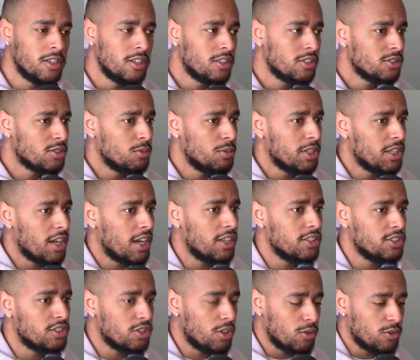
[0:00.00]
So we got
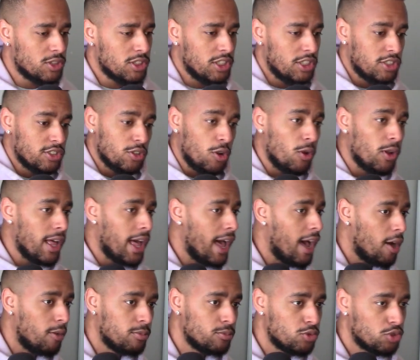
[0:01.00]
Joji, his old
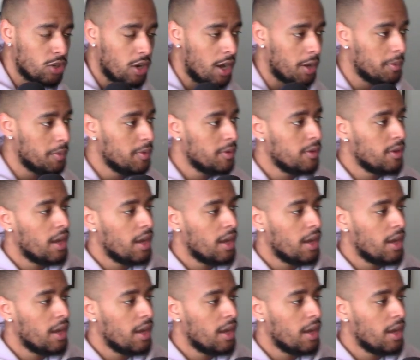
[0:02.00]
album drop.